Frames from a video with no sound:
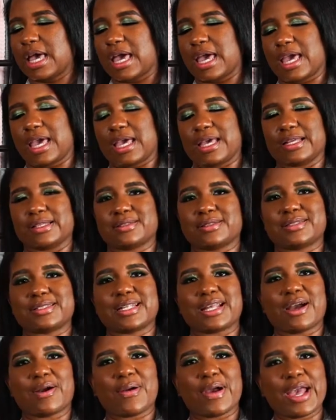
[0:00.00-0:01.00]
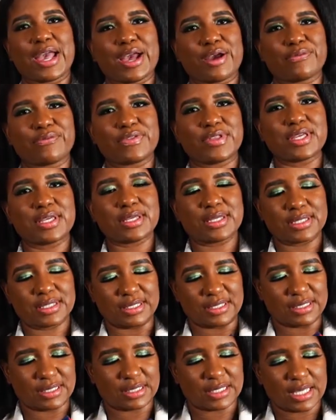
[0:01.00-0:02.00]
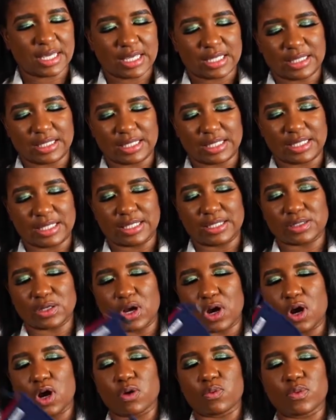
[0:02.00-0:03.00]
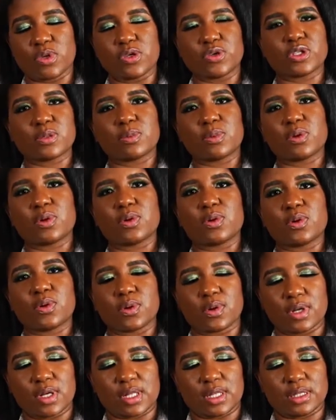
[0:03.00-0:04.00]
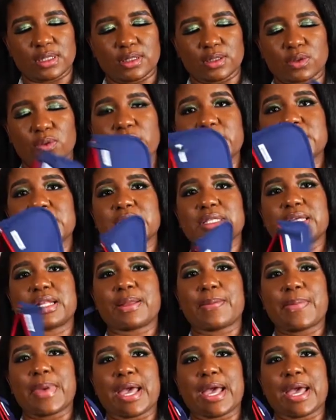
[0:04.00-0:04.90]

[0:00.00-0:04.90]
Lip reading: And now I have these. These are reusable little insulated